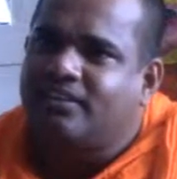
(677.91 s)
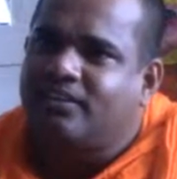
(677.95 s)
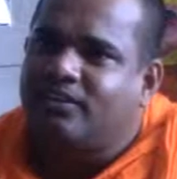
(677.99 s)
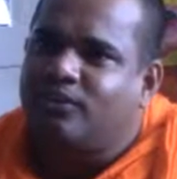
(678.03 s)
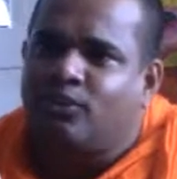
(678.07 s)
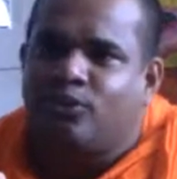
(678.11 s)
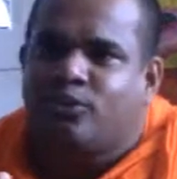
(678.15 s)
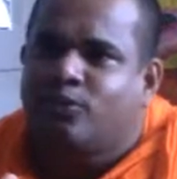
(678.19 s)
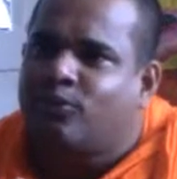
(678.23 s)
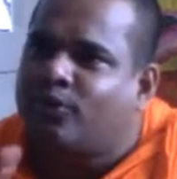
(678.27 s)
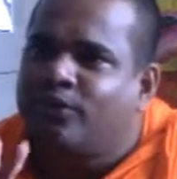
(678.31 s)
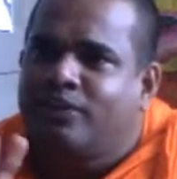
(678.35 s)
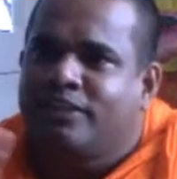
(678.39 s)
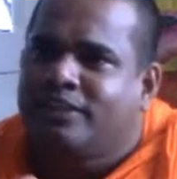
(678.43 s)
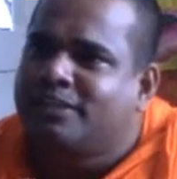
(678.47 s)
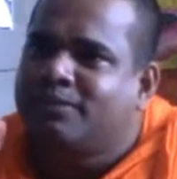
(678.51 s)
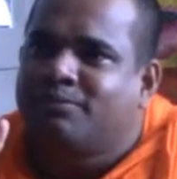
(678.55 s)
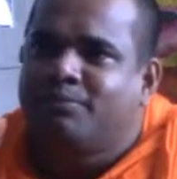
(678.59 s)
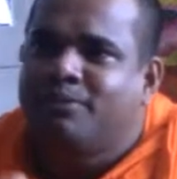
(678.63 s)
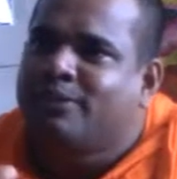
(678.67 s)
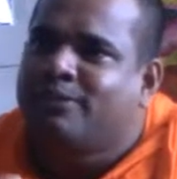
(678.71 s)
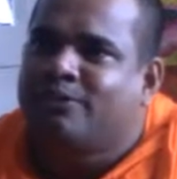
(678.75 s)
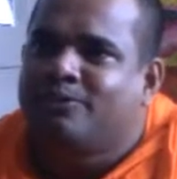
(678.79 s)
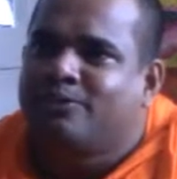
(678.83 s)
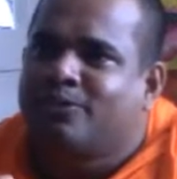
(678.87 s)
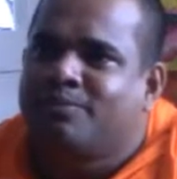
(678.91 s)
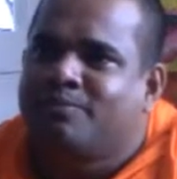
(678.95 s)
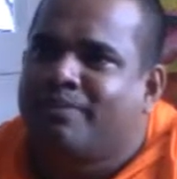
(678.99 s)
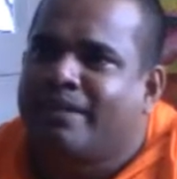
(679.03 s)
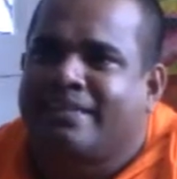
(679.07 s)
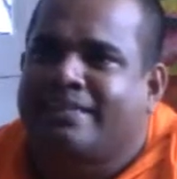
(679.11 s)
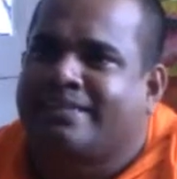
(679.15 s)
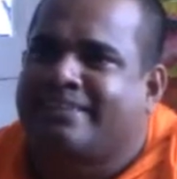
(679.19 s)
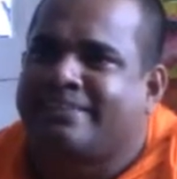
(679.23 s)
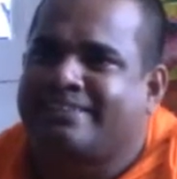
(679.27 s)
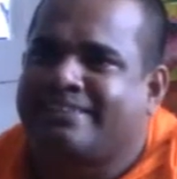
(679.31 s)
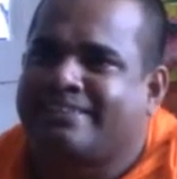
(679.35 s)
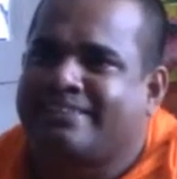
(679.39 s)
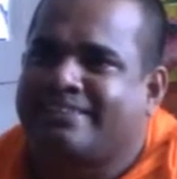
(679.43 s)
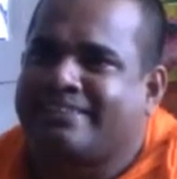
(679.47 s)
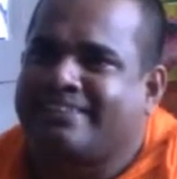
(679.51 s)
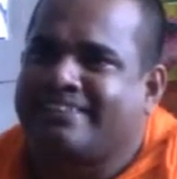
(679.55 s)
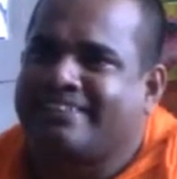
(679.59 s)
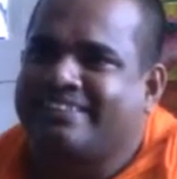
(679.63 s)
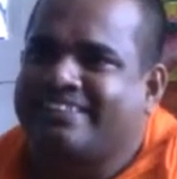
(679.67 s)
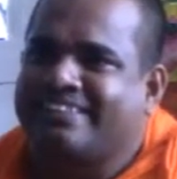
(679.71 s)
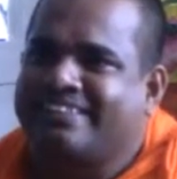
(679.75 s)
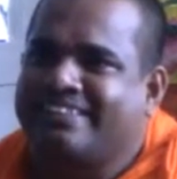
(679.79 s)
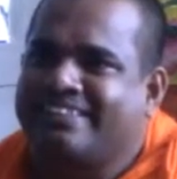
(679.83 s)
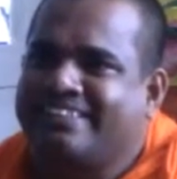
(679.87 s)
not on spiritual matters.
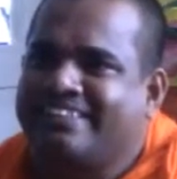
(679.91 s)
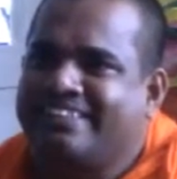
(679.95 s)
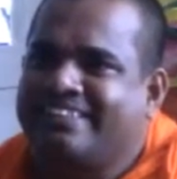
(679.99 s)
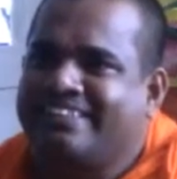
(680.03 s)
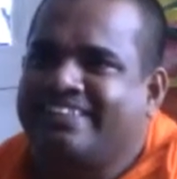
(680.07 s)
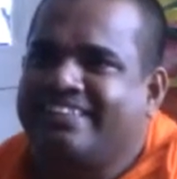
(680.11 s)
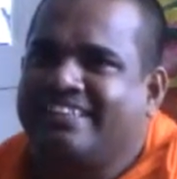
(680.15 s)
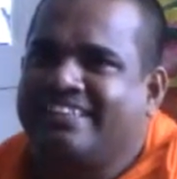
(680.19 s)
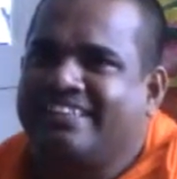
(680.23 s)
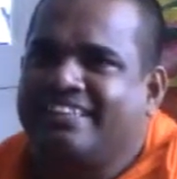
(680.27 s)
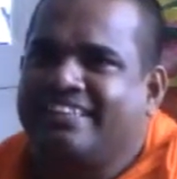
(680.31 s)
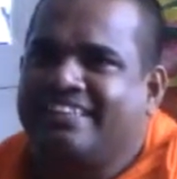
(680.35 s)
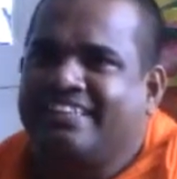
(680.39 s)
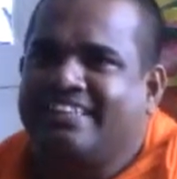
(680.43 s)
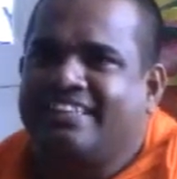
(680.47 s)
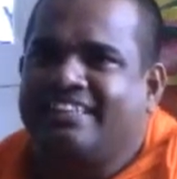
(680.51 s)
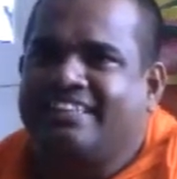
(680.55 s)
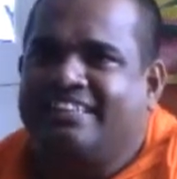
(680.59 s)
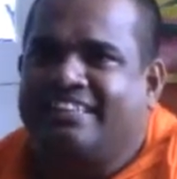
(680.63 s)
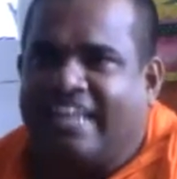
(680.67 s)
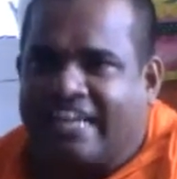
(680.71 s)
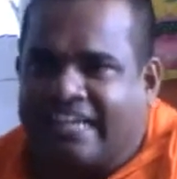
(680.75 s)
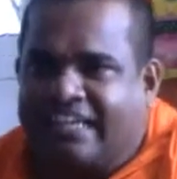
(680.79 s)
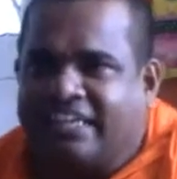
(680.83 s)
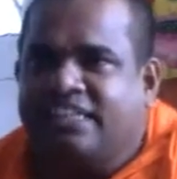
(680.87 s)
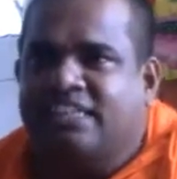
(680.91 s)
That